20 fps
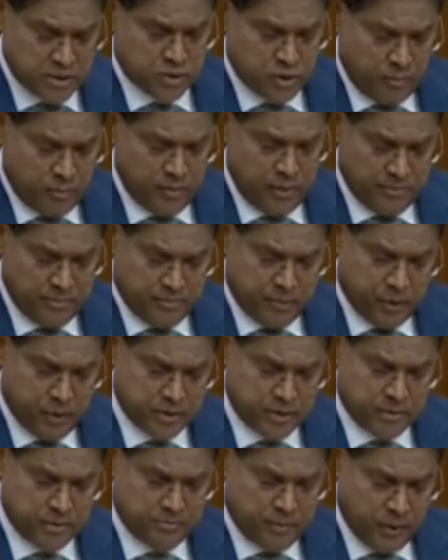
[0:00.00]
some
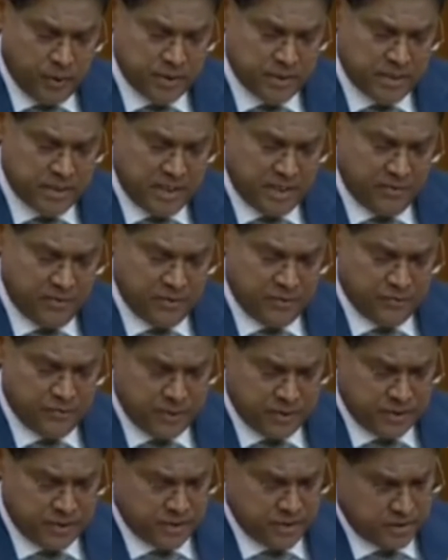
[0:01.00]
important policy
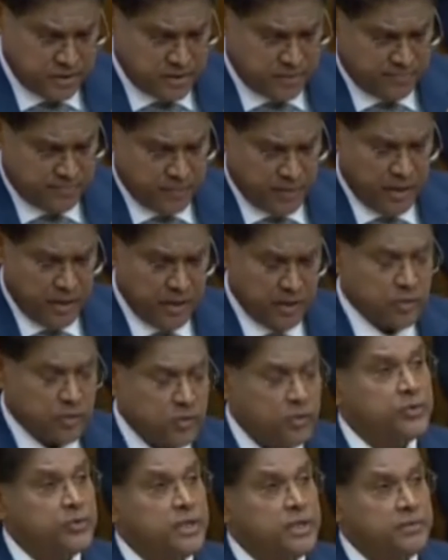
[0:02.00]
interventions,
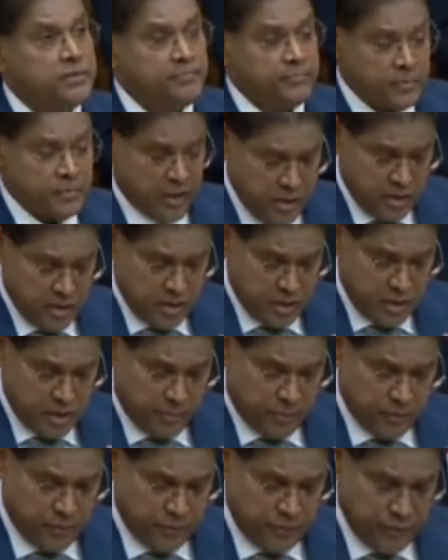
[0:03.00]
including the
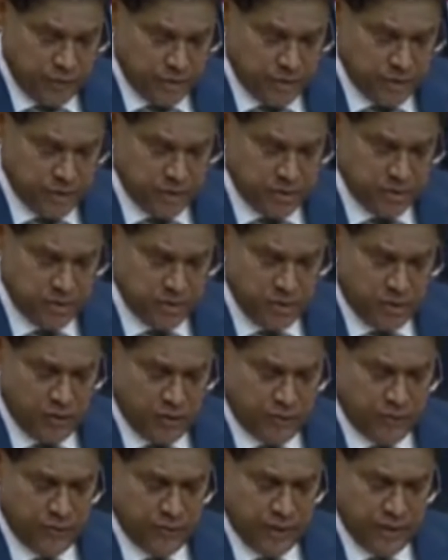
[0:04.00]
provision
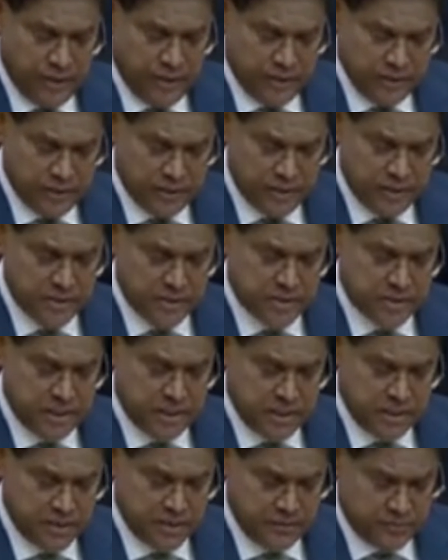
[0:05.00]
of financial
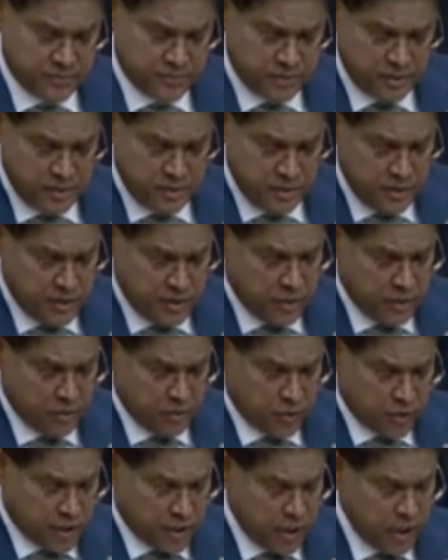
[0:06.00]
incentives
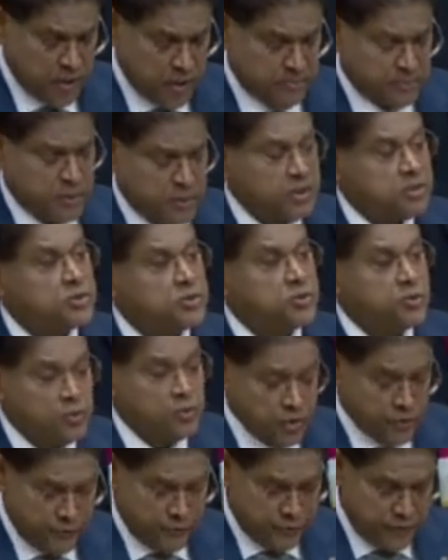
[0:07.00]
to keep
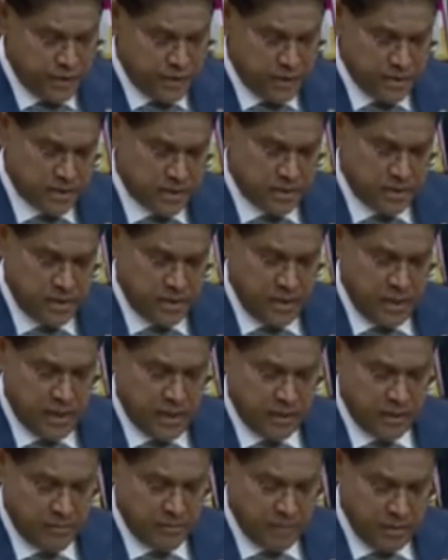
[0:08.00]
school fees
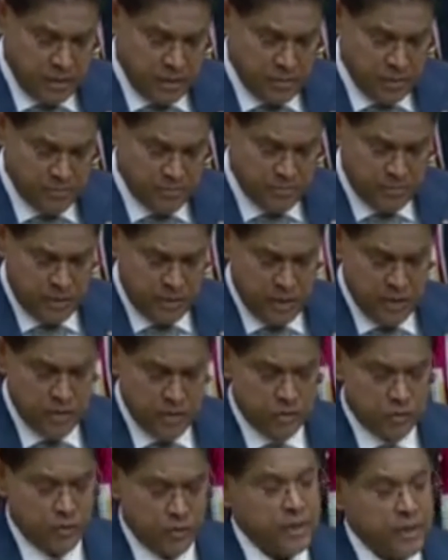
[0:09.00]
at a minimum
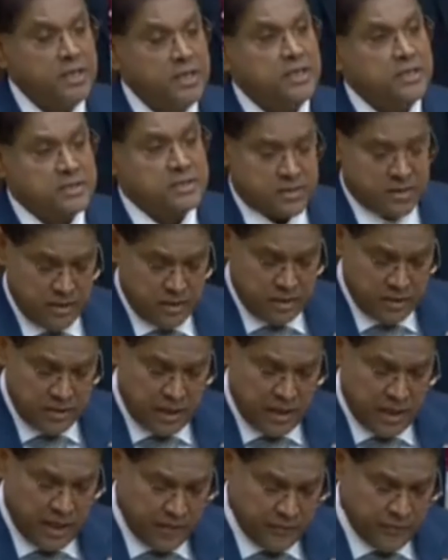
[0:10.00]
to ease
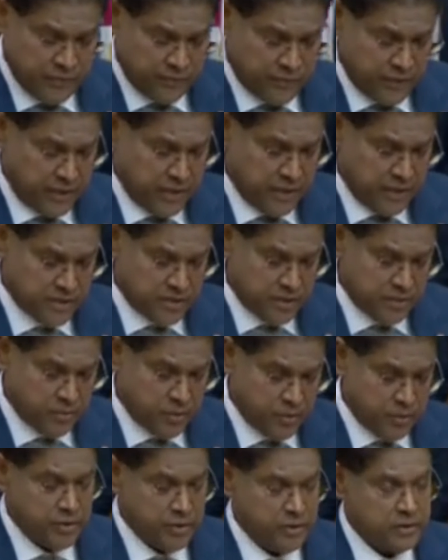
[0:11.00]
the heavy financial
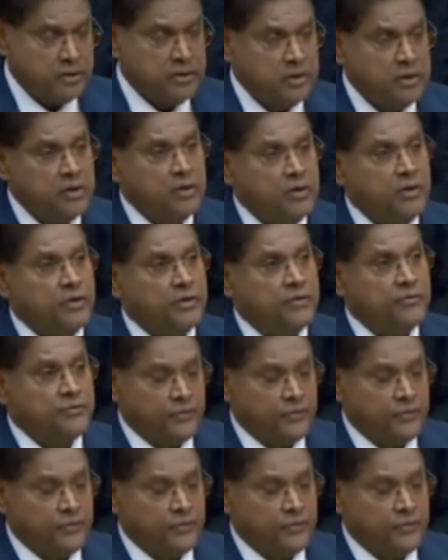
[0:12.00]
burden on